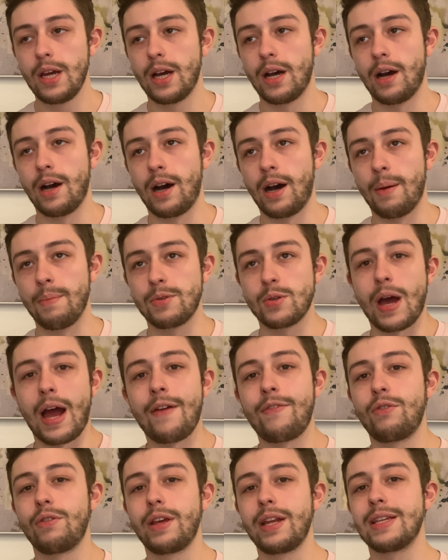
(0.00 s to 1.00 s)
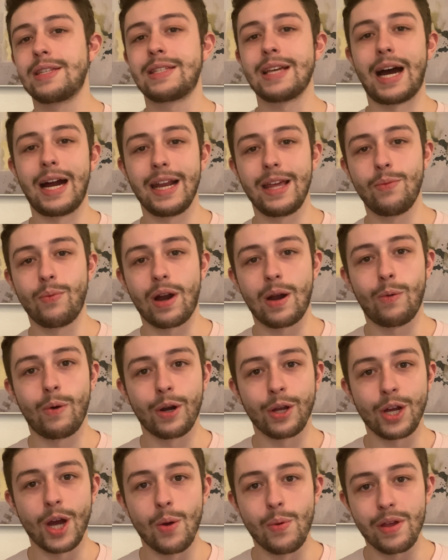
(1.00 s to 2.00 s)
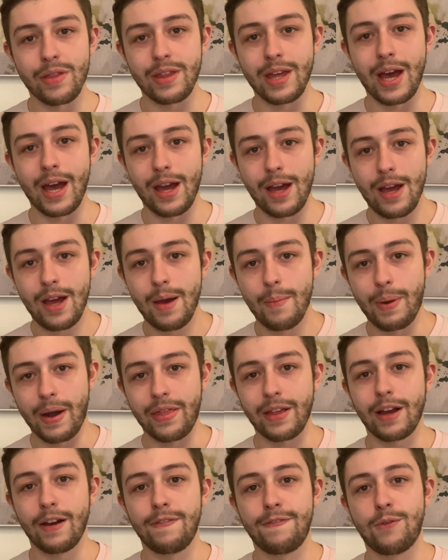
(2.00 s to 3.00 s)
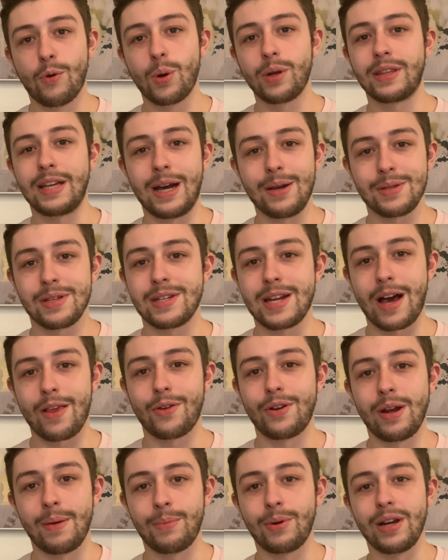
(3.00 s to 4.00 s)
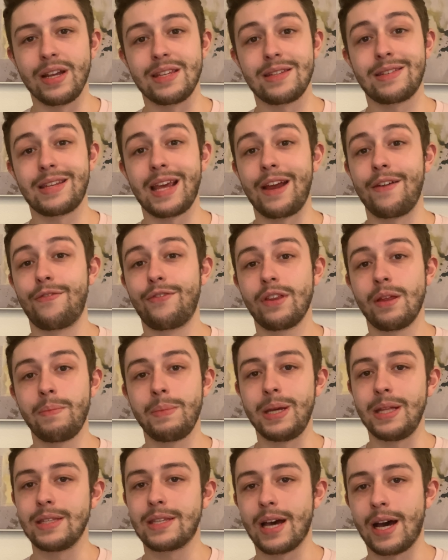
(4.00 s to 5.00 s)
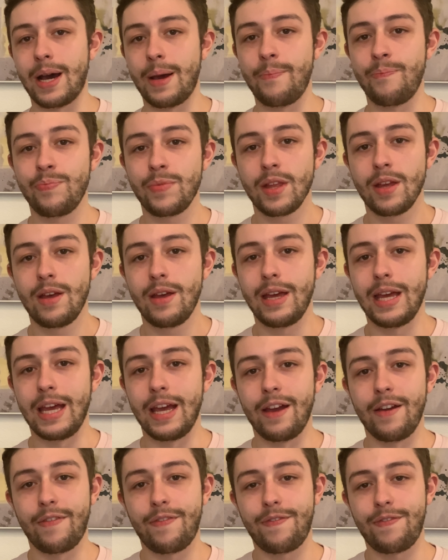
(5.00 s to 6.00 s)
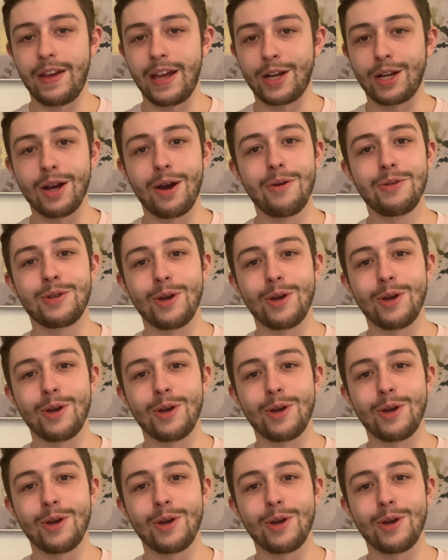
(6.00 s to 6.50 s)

So I haven't really decided what I want to go with yet, but I think a $4,000 number is safe for the meantime. If it goes